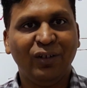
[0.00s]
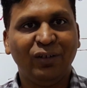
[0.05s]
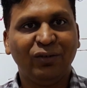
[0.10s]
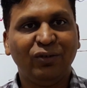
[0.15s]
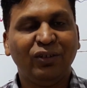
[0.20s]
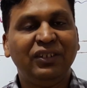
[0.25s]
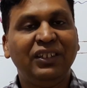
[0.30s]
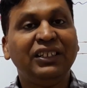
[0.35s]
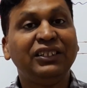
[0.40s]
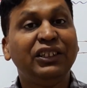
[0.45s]

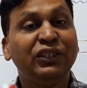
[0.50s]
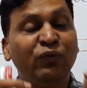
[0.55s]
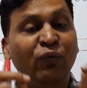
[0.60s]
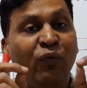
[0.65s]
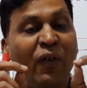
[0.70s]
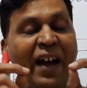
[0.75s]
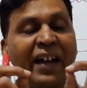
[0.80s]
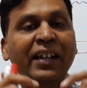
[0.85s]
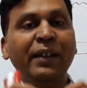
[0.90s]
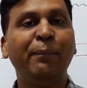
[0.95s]
So this is
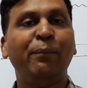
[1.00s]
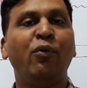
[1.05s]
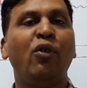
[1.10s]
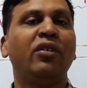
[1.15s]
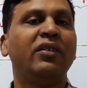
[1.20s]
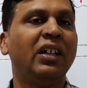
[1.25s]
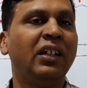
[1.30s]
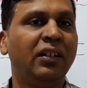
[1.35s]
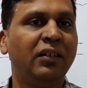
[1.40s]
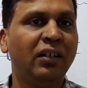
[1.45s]
very
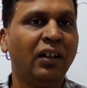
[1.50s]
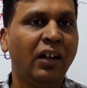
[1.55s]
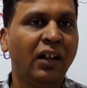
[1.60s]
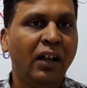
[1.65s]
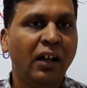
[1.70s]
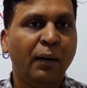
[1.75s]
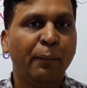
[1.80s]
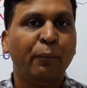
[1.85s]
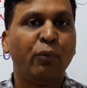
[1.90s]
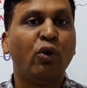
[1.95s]
important
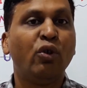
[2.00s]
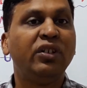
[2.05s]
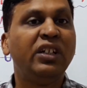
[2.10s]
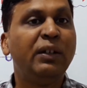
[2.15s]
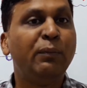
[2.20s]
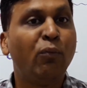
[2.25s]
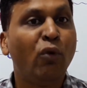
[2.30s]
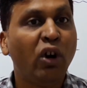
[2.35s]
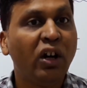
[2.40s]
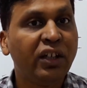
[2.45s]
protein
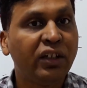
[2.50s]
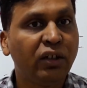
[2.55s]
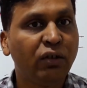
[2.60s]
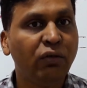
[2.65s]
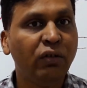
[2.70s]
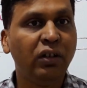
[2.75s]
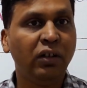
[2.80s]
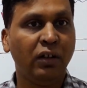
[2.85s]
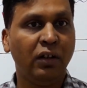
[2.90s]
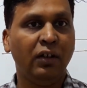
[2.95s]

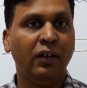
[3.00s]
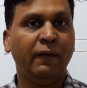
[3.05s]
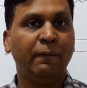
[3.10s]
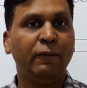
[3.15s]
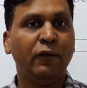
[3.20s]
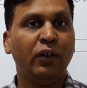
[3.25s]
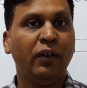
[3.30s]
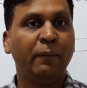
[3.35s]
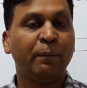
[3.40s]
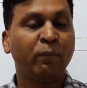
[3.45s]
molecule
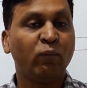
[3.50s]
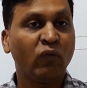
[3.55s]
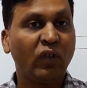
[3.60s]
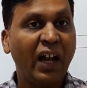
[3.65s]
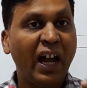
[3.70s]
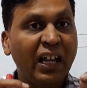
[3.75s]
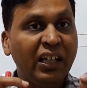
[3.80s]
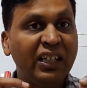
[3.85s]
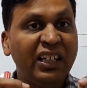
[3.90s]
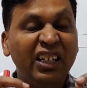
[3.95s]

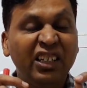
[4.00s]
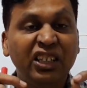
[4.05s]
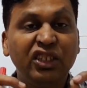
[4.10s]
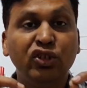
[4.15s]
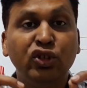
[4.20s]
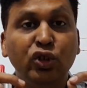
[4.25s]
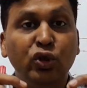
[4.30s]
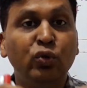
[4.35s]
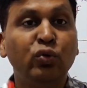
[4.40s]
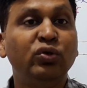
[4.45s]
and it
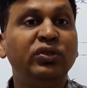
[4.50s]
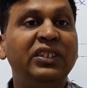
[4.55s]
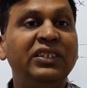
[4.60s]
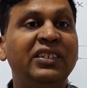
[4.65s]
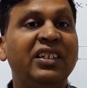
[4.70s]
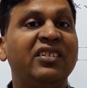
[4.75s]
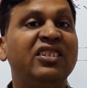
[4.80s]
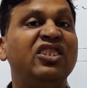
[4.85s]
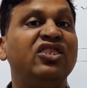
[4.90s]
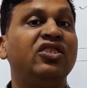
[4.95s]
is used in
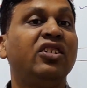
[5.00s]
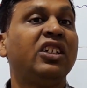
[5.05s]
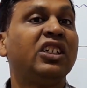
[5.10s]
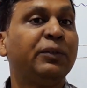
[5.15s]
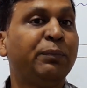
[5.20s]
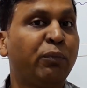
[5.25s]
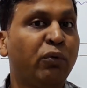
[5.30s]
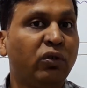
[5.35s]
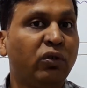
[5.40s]
the research